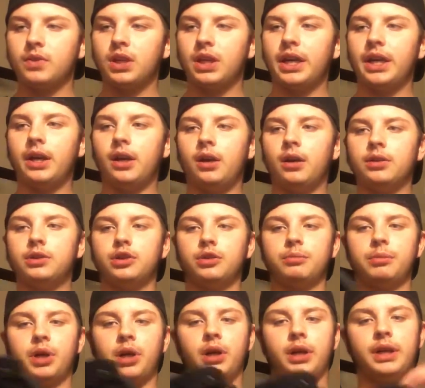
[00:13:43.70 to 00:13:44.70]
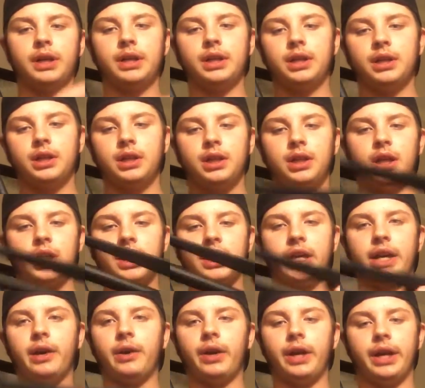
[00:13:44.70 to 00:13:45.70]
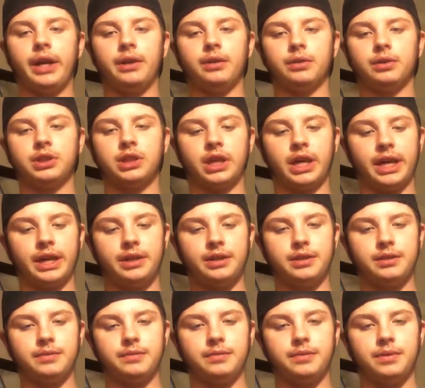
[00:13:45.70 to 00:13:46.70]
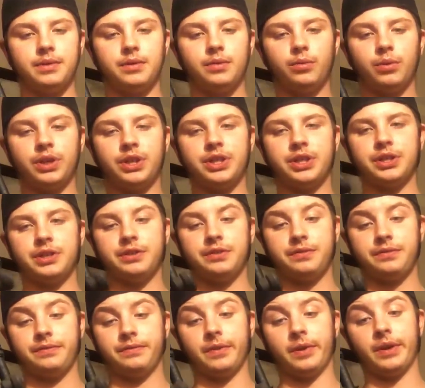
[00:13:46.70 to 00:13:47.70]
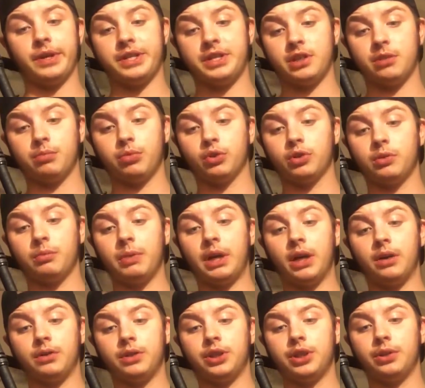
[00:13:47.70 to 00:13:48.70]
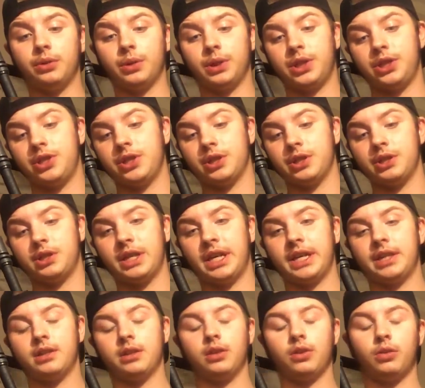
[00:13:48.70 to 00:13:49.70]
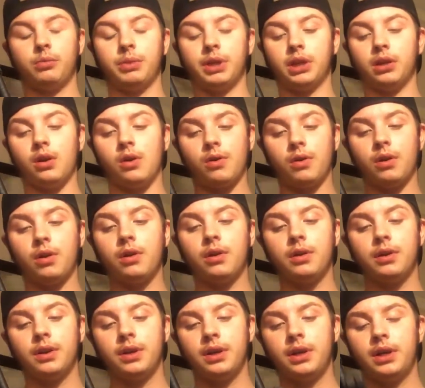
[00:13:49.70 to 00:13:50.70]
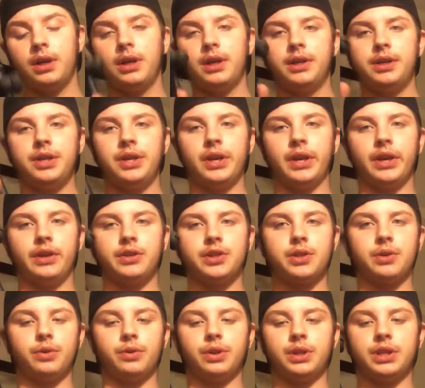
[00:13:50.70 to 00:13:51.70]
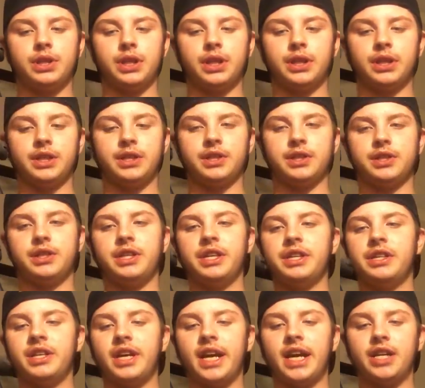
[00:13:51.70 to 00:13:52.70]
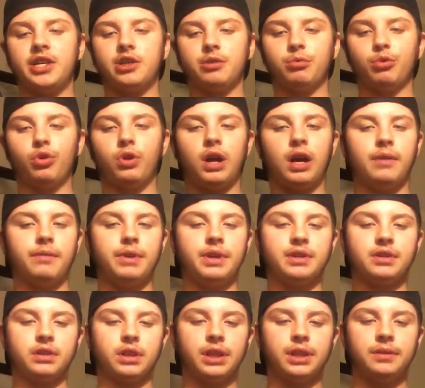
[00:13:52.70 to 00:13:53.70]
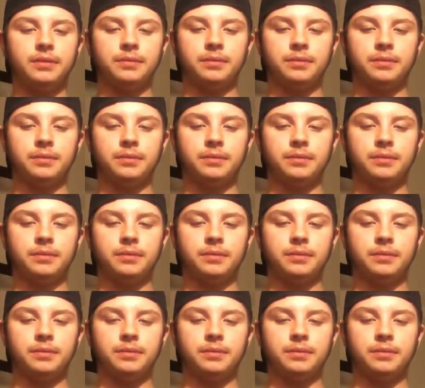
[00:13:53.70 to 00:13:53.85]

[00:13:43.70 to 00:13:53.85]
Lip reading: and I also bought a carry handle sight, which is very simple to mount too. It just takes a little bit longer. You got to screw this in. This is detachable, obviously.